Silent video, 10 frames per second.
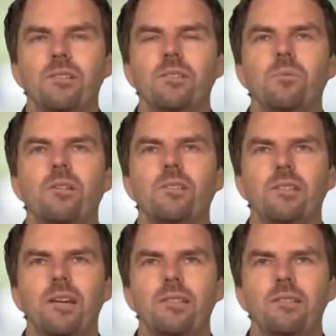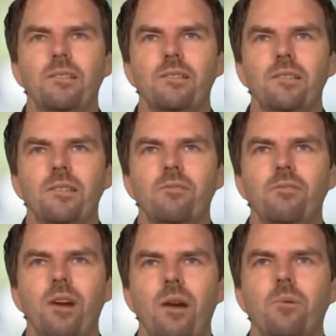as well as the ACT for
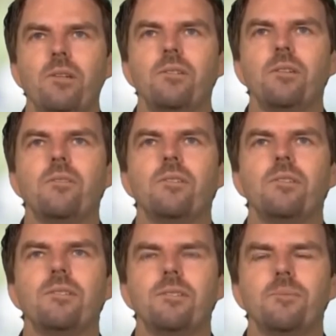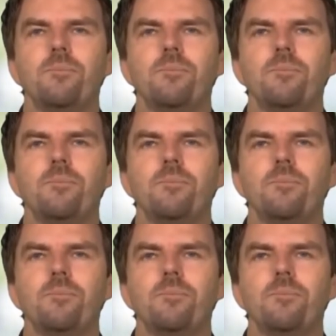outreach services.